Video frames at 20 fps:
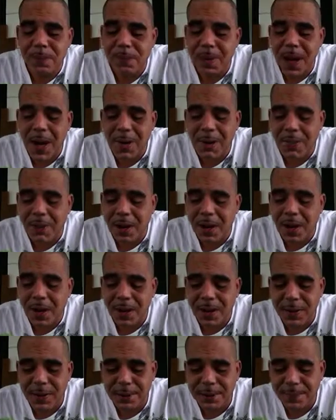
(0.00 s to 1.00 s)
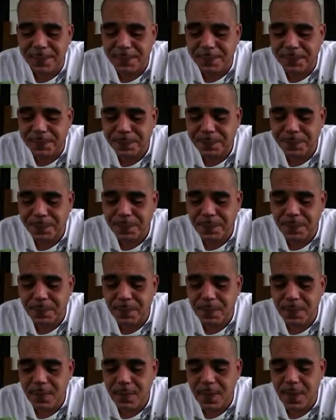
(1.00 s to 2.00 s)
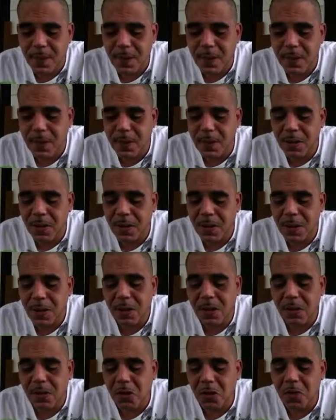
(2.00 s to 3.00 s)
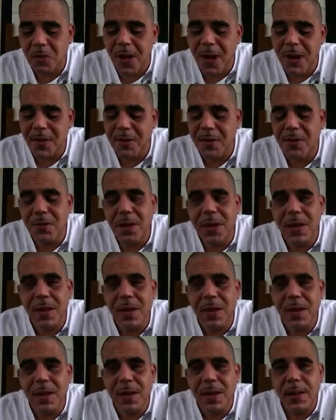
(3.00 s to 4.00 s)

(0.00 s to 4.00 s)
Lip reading: Bottom line, you know no matter what,